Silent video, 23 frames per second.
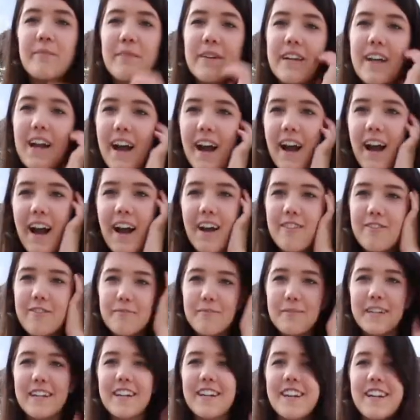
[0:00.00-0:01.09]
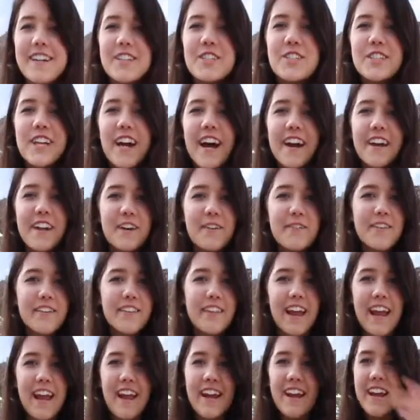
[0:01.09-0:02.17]
But yeah, I've been chatting with
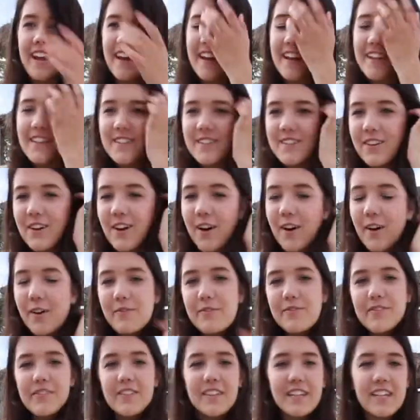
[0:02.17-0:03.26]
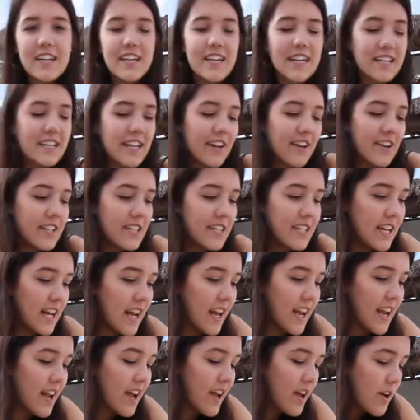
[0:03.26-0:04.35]
Aiden, so hopefully later
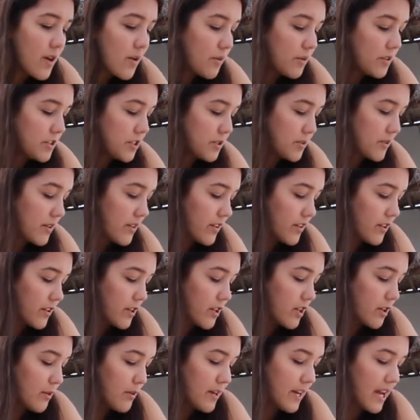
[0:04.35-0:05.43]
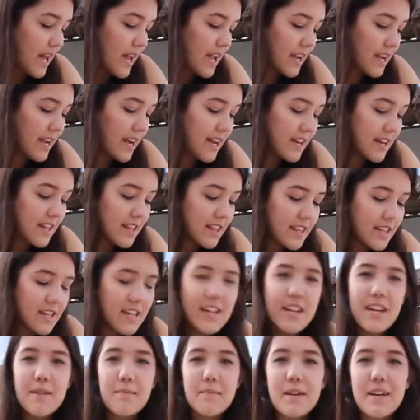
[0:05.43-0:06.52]
today we'll do a little Q&A kind of
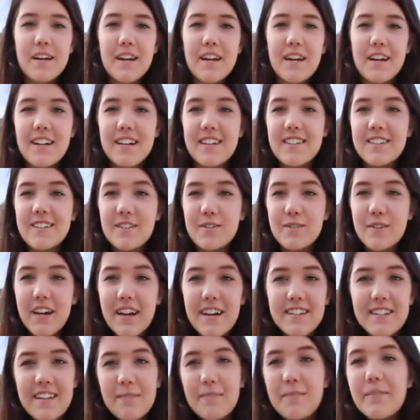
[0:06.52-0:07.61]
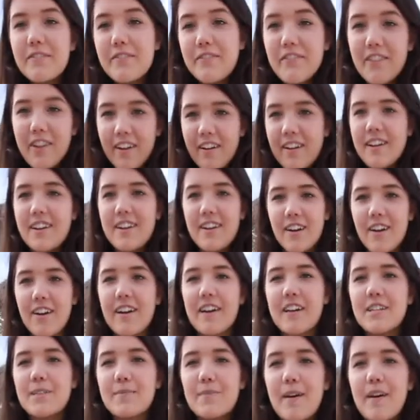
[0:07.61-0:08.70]
thing because you guys have been very
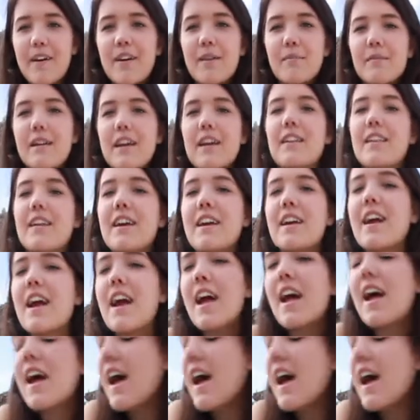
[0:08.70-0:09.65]
curious about him lately.